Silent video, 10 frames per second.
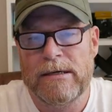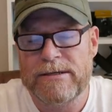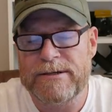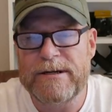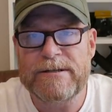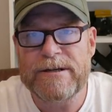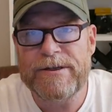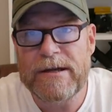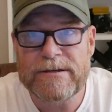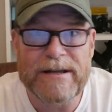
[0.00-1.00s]
So these are the
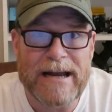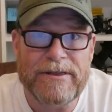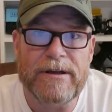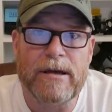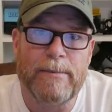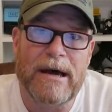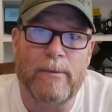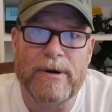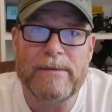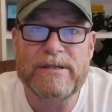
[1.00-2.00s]
things that I think about
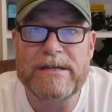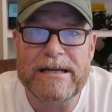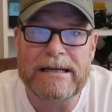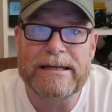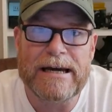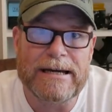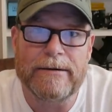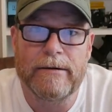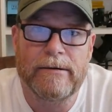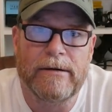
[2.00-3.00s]
when I'm sitting at night.
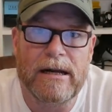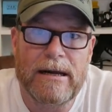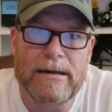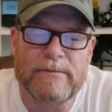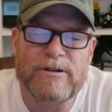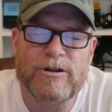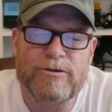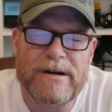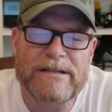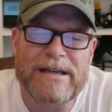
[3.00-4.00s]
And I am
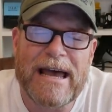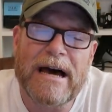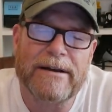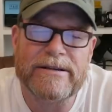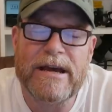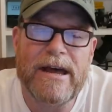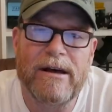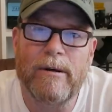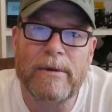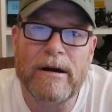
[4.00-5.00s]
stressed out as
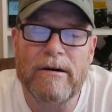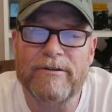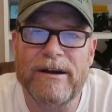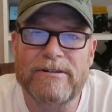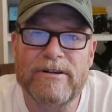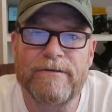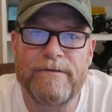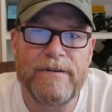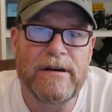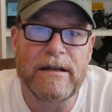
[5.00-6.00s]
hell because I just
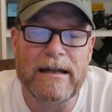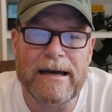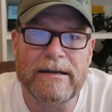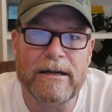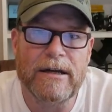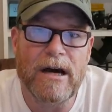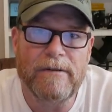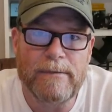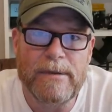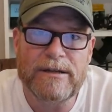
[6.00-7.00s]
feel like the
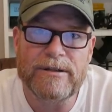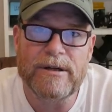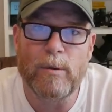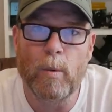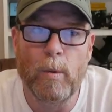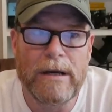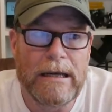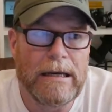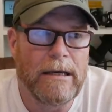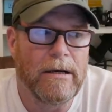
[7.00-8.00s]
government that
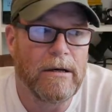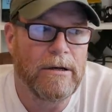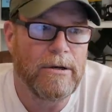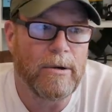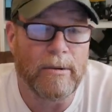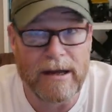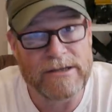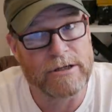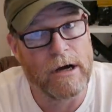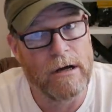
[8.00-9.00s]
we knew,
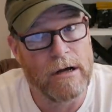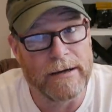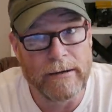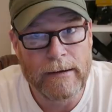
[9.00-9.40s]
that's gone.